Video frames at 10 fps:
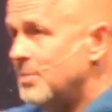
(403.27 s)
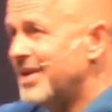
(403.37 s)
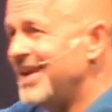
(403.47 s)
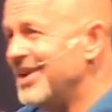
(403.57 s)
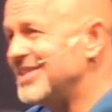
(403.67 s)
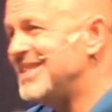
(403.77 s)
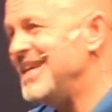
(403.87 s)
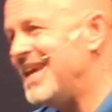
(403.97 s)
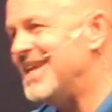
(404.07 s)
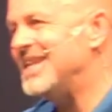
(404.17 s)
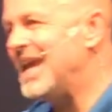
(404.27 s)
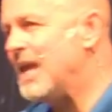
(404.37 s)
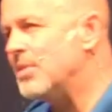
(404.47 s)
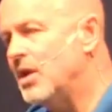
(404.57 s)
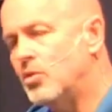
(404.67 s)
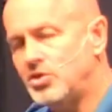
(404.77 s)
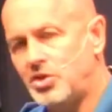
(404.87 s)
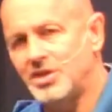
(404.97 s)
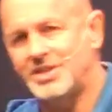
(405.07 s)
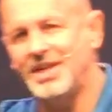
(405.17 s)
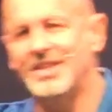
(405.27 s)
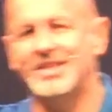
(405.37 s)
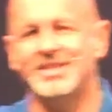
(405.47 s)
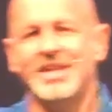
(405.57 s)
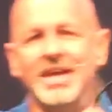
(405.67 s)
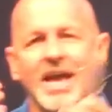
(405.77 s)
But here's the end game, and I want you to see this.